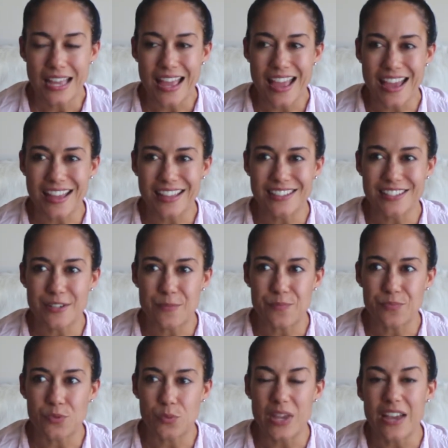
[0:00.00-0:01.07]
And
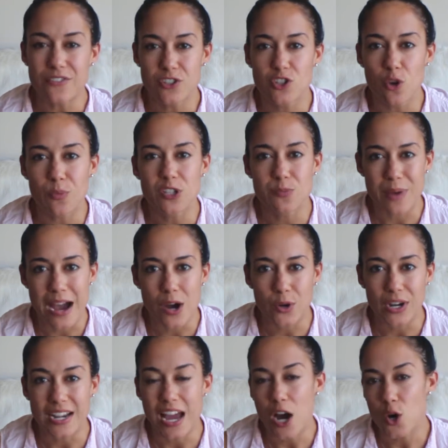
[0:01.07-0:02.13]
we have so much power
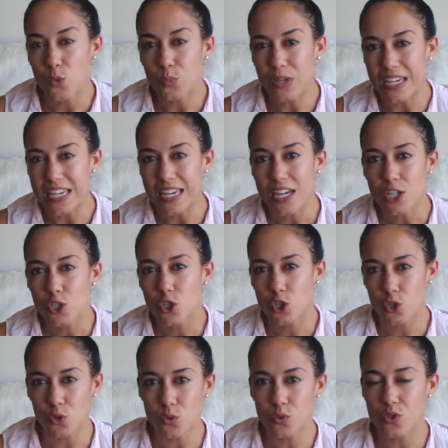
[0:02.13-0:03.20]
in how we
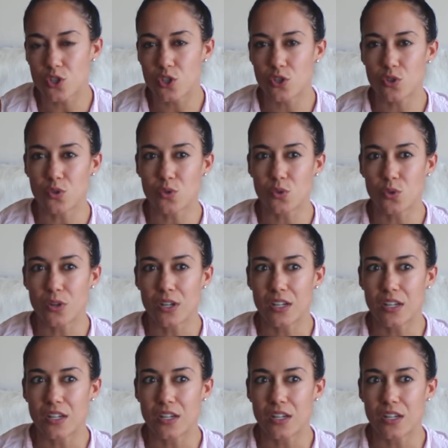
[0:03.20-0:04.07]
choose to